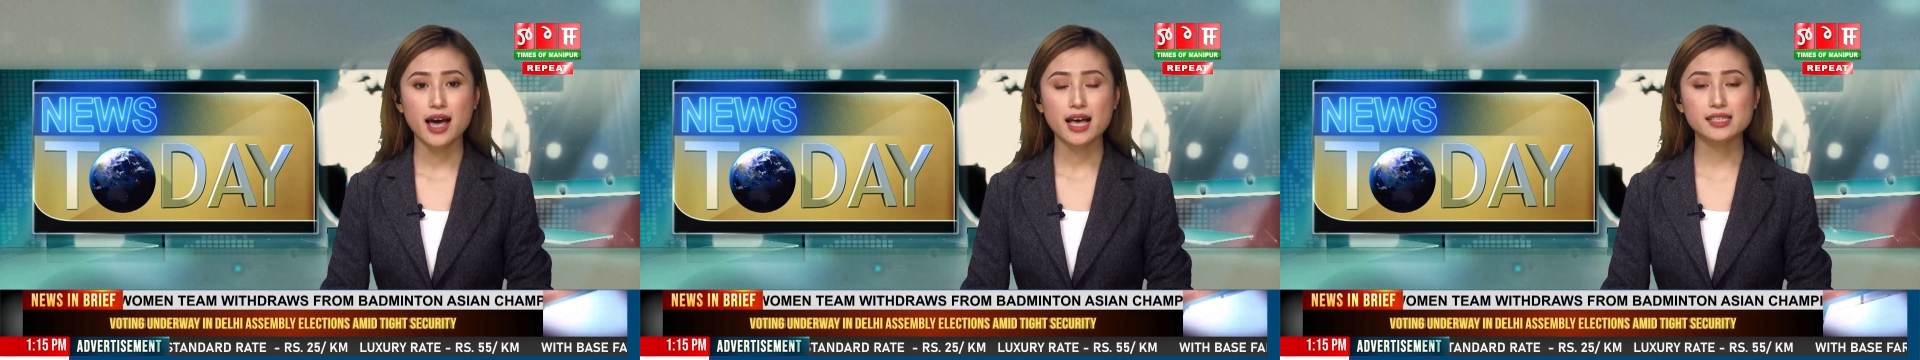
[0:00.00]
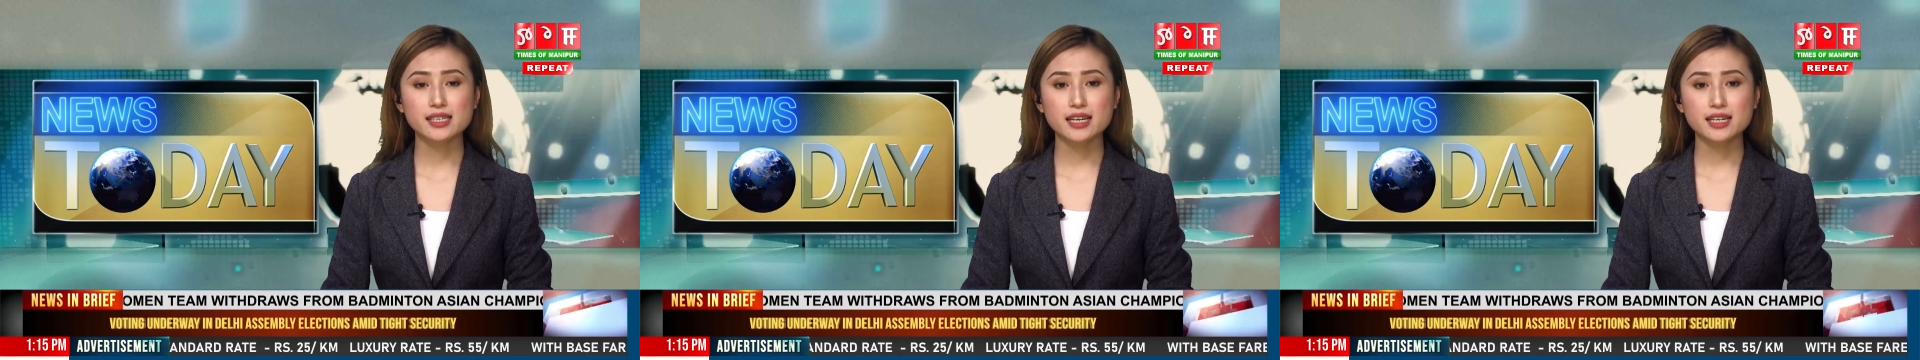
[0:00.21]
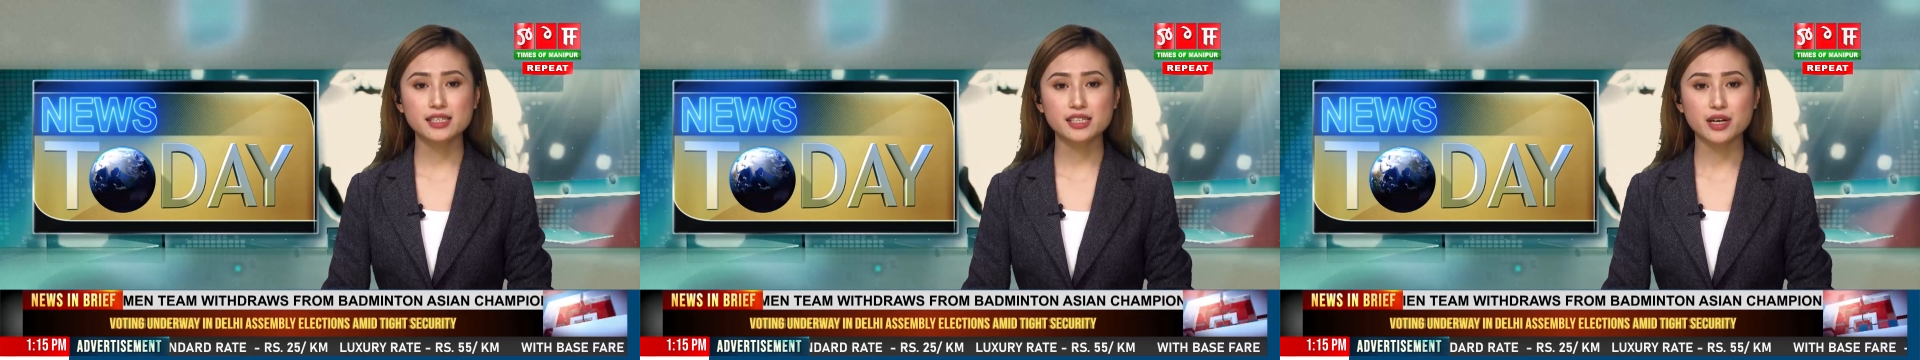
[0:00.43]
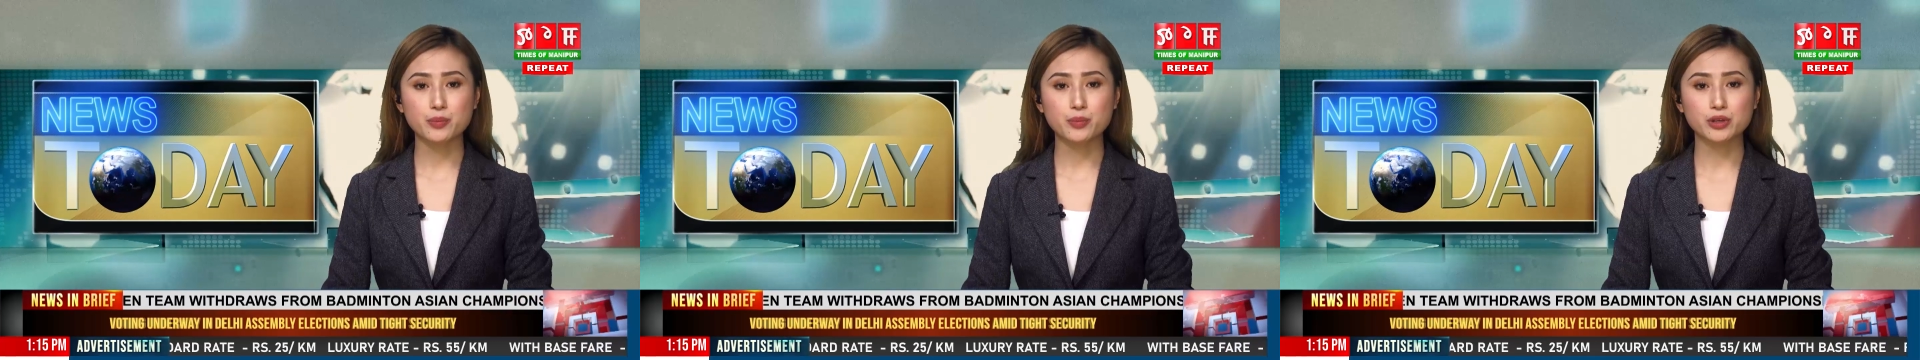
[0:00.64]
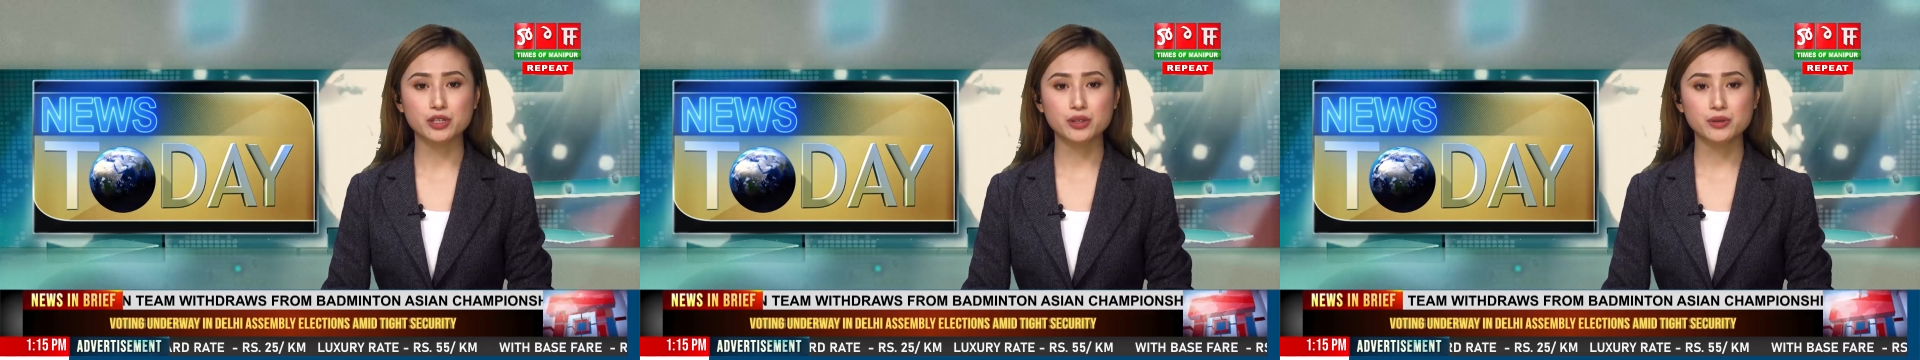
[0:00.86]
as India
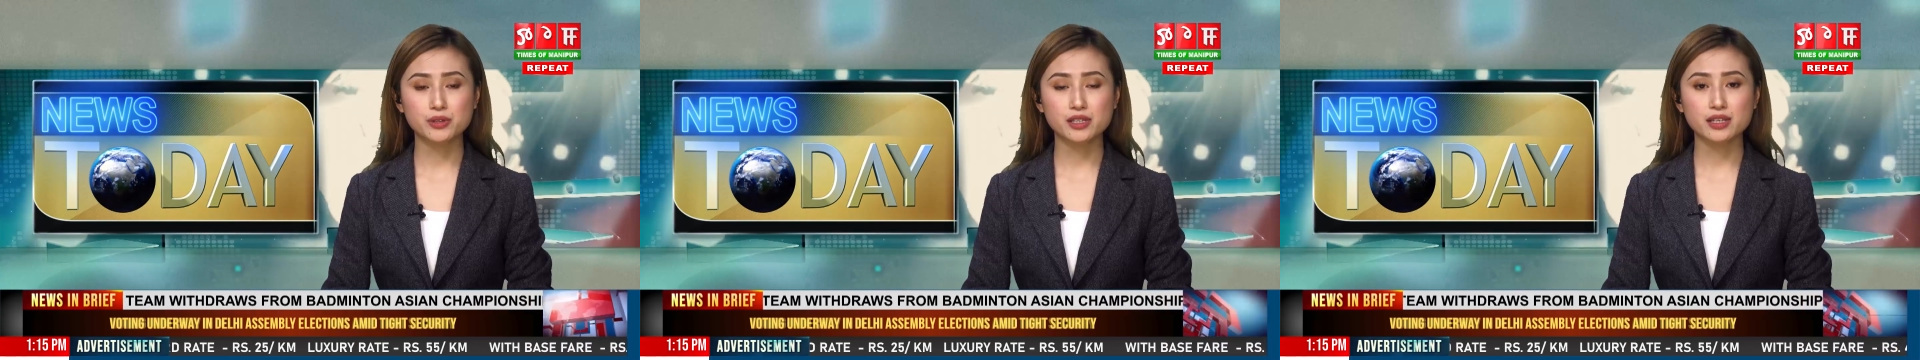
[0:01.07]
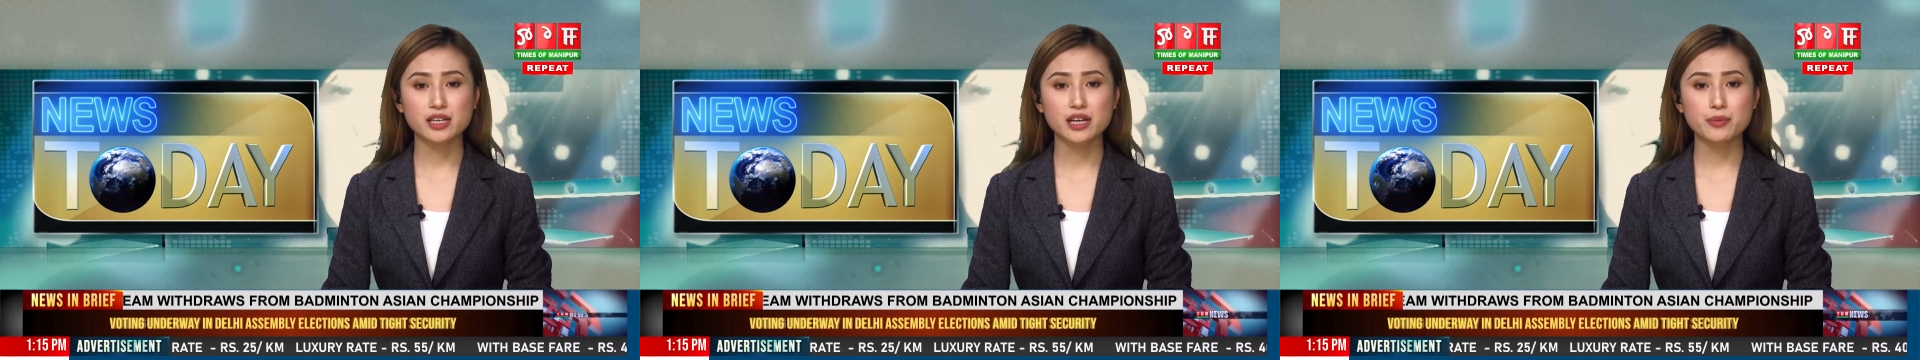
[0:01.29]
produced an